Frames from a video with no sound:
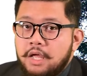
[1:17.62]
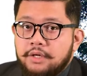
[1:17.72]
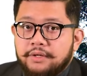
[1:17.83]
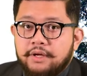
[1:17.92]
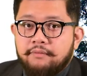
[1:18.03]

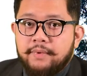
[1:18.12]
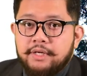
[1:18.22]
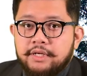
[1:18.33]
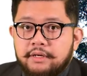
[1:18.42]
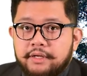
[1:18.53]
The
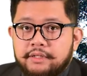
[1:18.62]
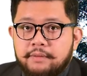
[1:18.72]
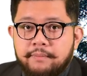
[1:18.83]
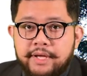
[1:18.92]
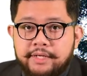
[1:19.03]
government declared
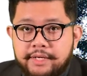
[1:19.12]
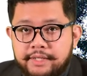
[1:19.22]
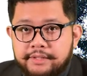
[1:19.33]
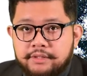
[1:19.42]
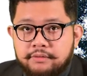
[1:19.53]
May
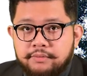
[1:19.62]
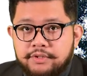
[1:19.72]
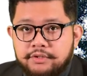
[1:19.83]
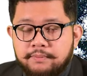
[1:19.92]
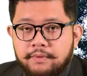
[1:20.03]
9th,
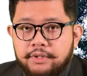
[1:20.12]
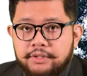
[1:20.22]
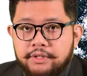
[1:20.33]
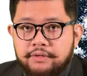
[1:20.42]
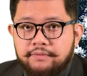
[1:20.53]
which is
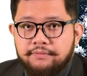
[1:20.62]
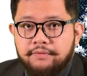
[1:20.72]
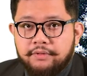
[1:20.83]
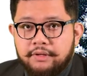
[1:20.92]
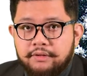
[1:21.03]
polling day for the
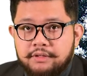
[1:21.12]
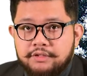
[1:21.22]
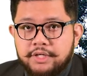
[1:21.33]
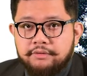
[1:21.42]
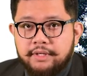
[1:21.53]
14th
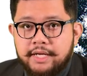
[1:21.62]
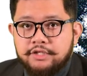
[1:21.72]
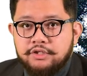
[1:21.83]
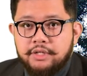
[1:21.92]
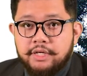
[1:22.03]
general
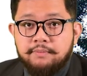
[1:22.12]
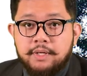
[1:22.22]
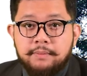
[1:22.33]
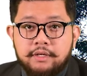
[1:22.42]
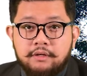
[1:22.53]
election, a
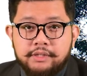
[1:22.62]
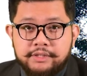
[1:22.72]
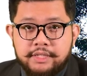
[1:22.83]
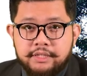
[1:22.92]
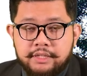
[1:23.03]
public
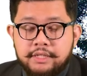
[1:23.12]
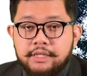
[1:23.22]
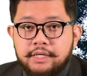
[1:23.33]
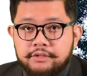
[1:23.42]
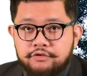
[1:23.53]
holiday in
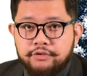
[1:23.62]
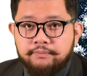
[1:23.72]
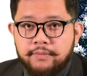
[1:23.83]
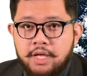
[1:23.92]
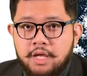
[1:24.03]
the country.
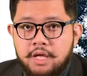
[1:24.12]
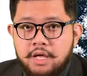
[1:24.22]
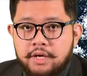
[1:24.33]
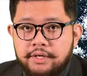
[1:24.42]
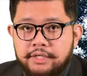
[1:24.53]

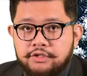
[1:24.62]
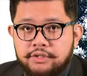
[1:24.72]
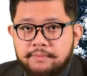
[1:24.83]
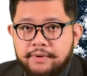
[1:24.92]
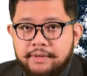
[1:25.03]
According to
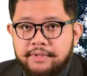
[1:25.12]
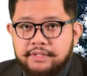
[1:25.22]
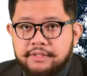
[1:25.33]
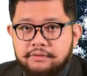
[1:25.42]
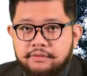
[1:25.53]
the Prime
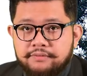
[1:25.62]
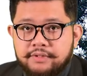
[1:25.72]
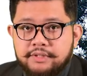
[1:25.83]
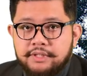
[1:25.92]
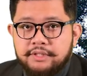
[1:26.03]
Minister's
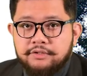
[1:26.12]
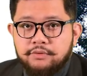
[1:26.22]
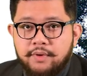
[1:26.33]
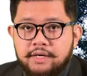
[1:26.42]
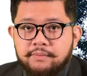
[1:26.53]
office, it is
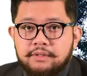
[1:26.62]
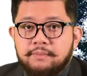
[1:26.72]
to enable